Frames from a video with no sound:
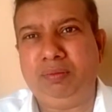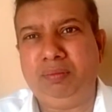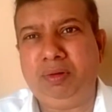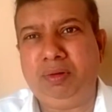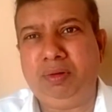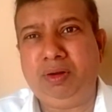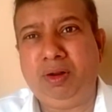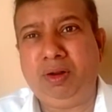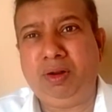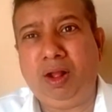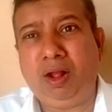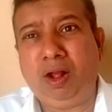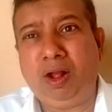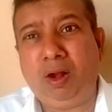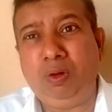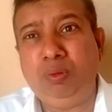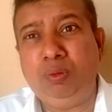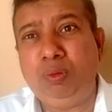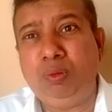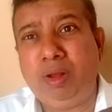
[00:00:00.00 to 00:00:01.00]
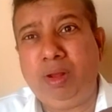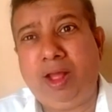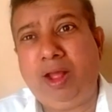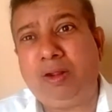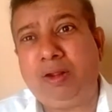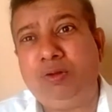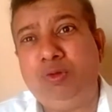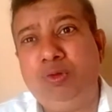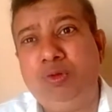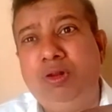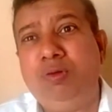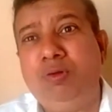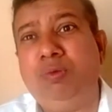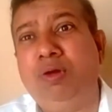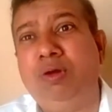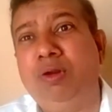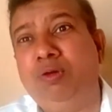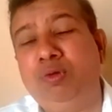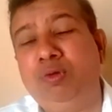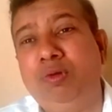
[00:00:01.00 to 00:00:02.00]
But how actually
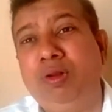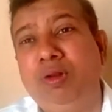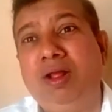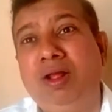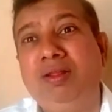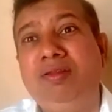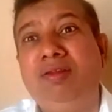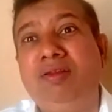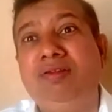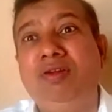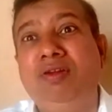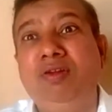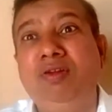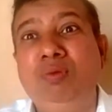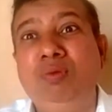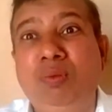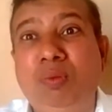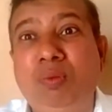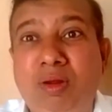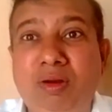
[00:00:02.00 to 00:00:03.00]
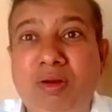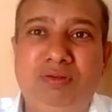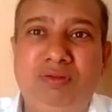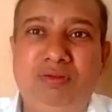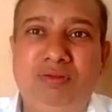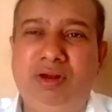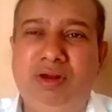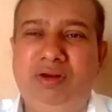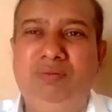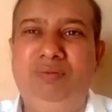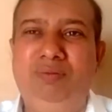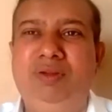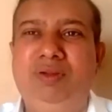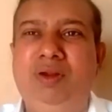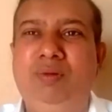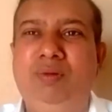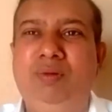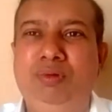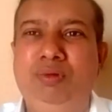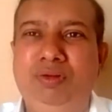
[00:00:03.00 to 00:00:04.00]
virtualization works, that we
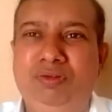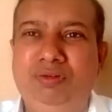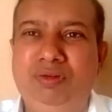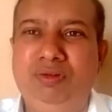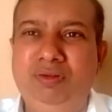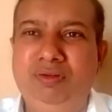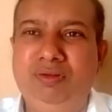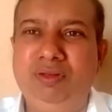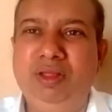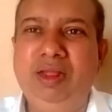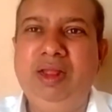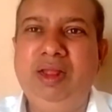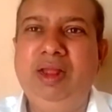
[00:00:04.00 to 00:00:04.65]
have to discuss.